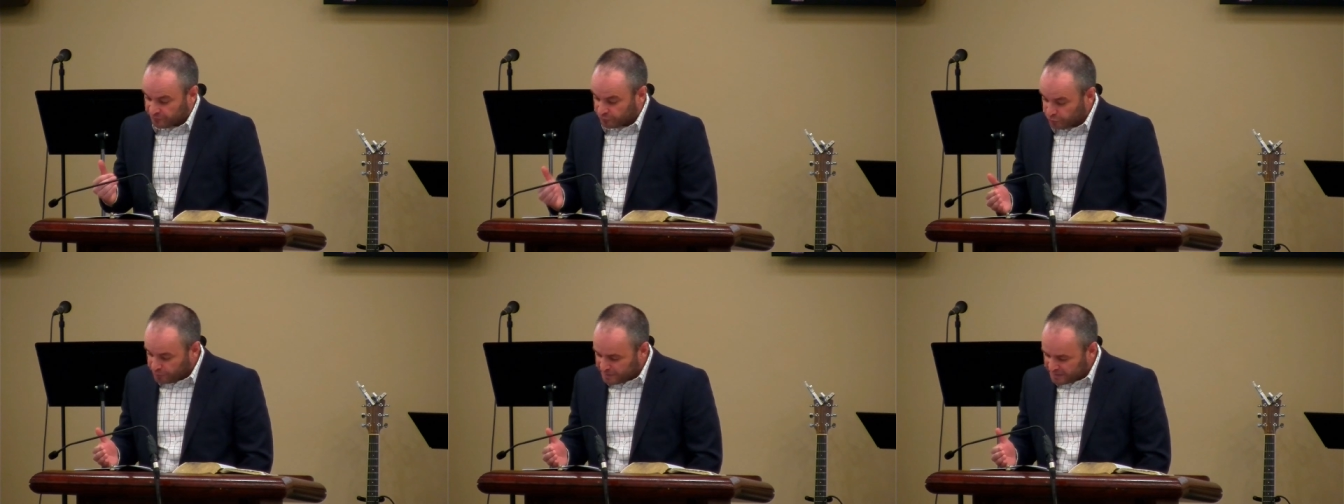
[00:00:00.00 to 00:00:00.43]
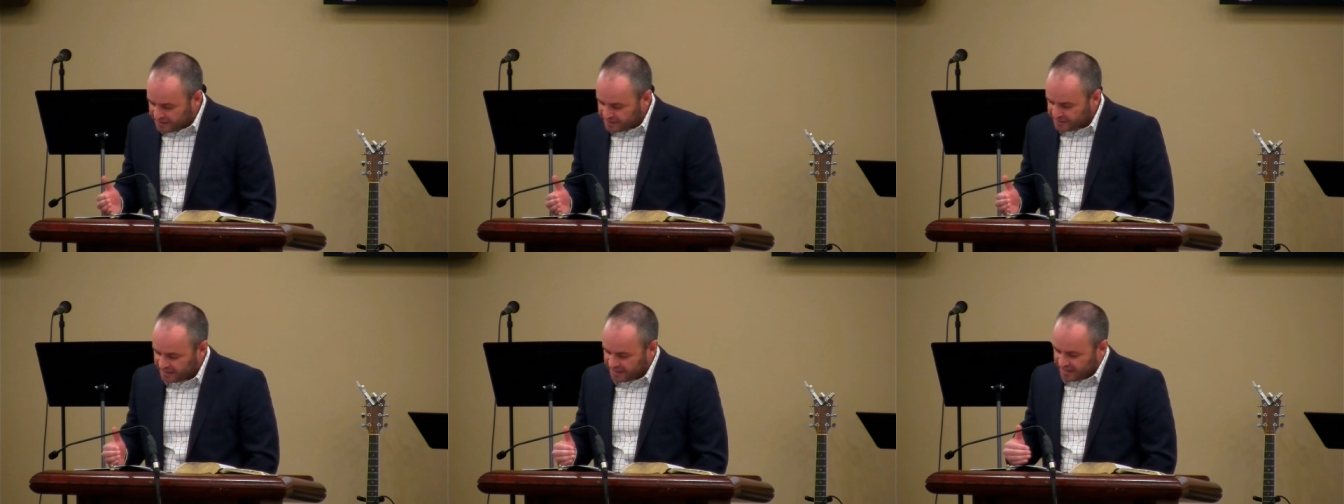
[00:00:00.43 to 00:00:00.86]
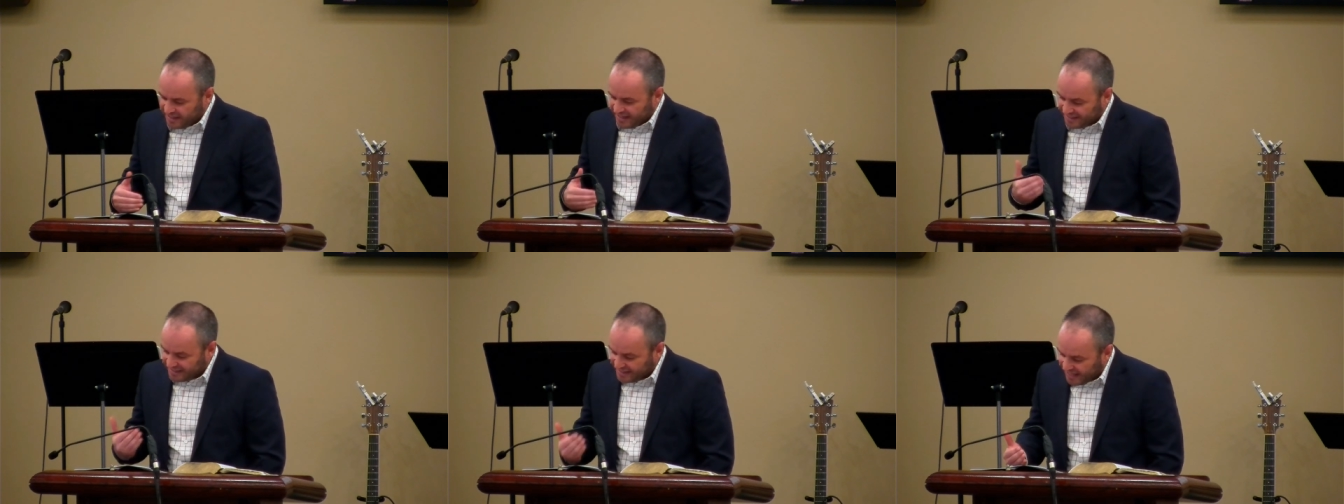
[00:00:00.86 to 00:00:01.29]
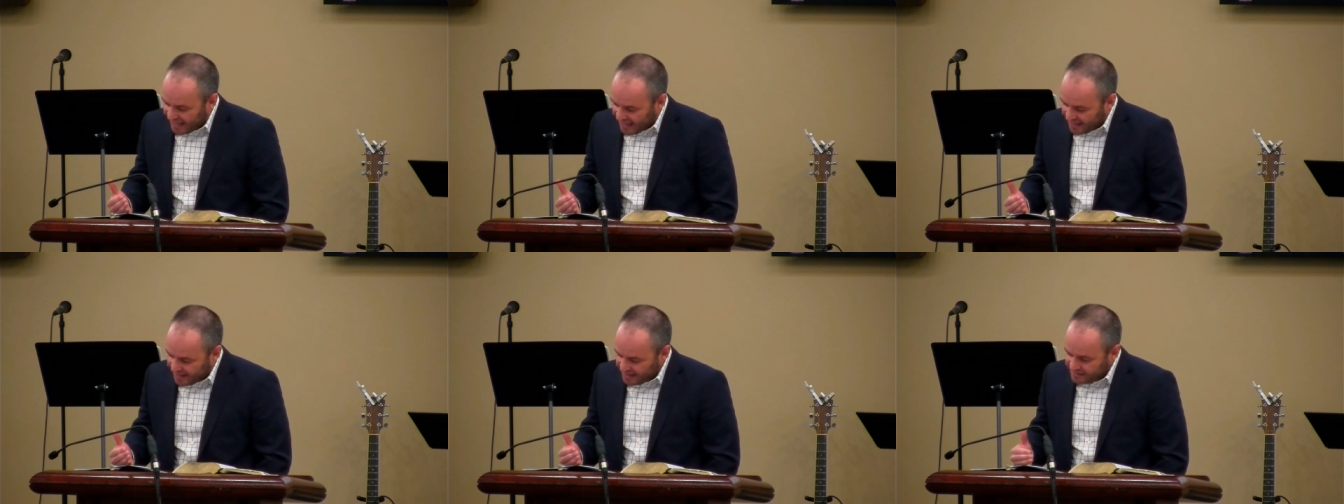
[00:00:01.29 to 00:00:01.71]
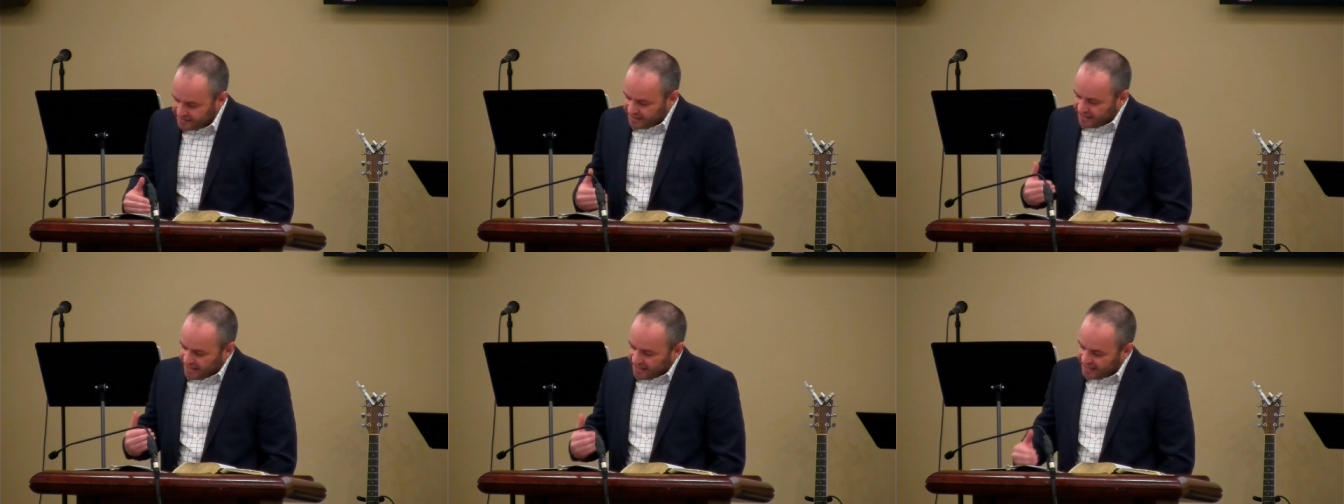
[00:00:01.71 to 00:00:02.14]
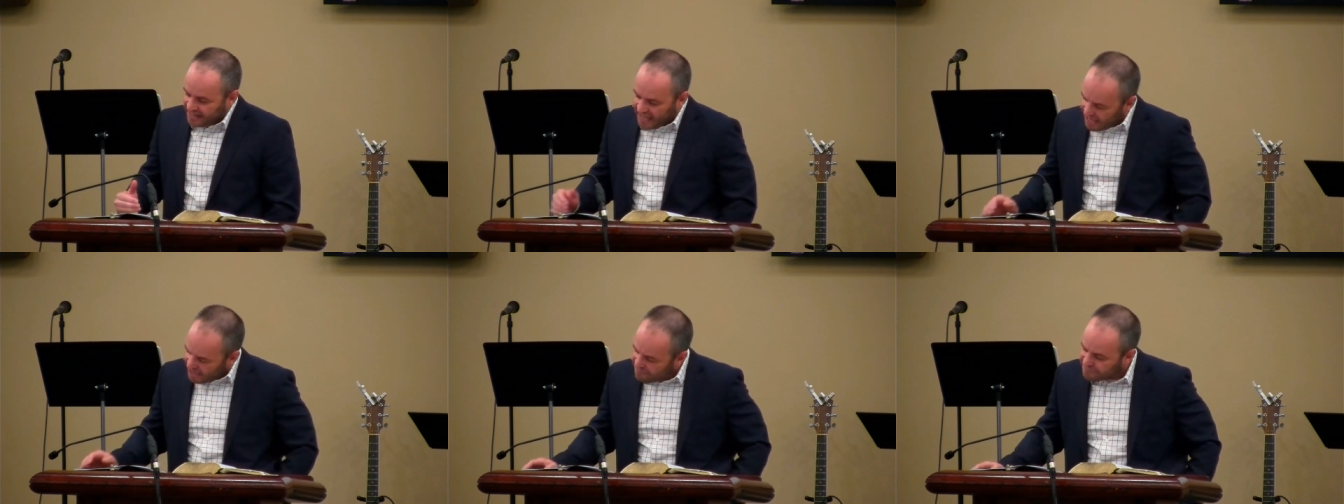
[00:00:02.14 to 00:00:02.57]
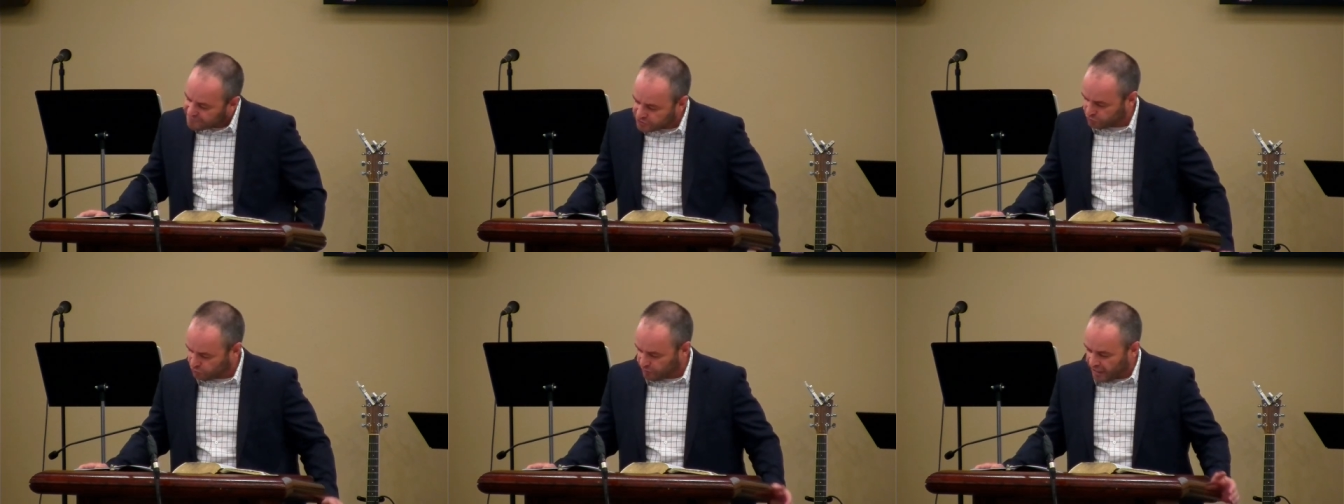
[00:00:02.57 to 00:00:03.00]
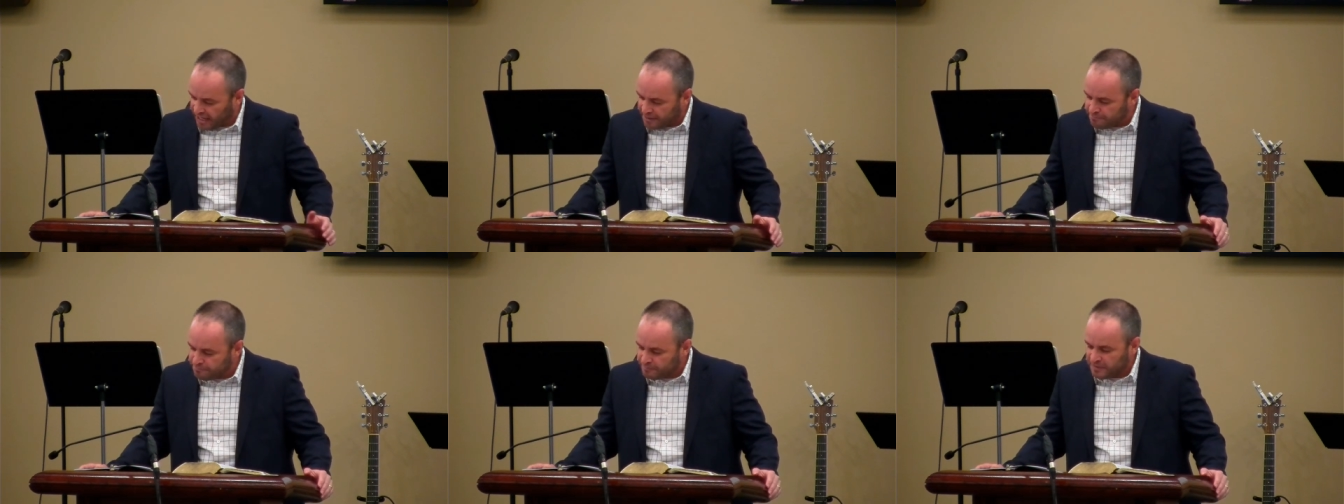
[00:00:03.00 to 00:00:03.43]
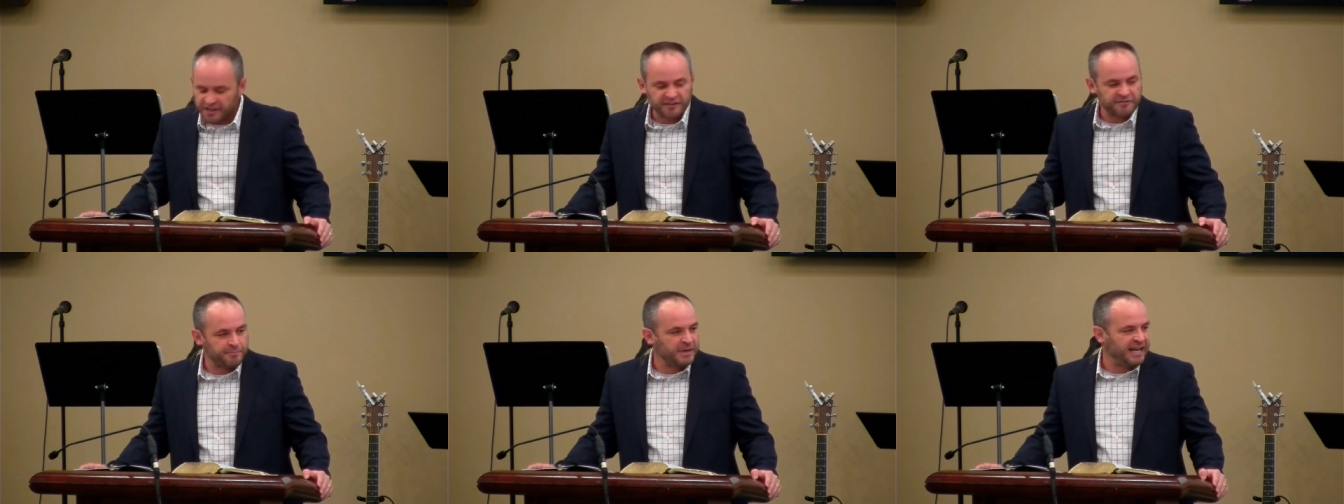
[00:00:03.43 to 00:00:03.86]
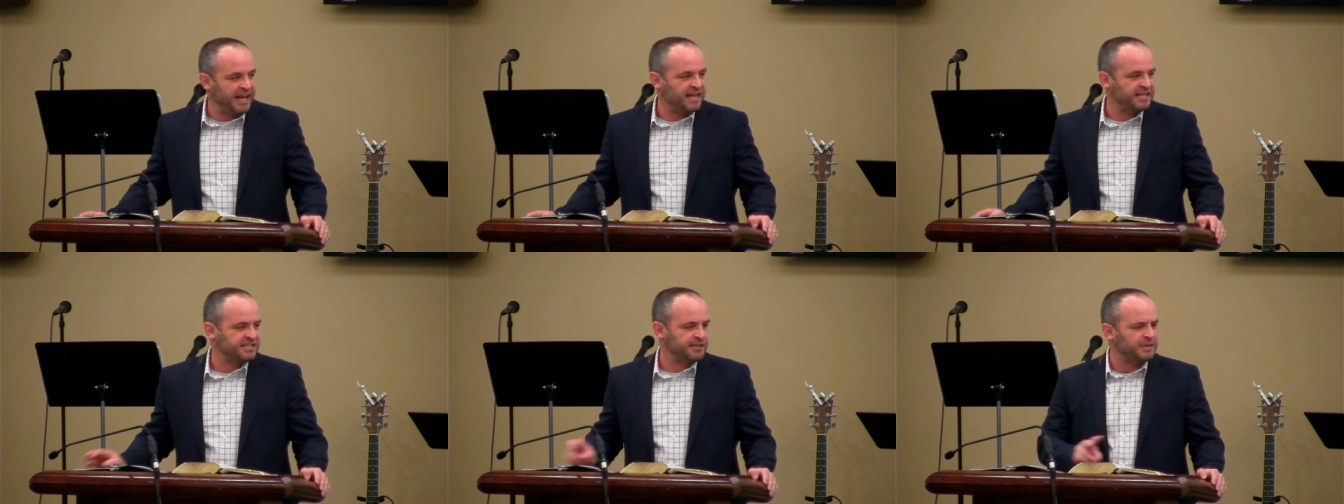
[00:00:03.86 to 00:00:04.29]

of Reuben and Gad and half the tribe of Manasseh.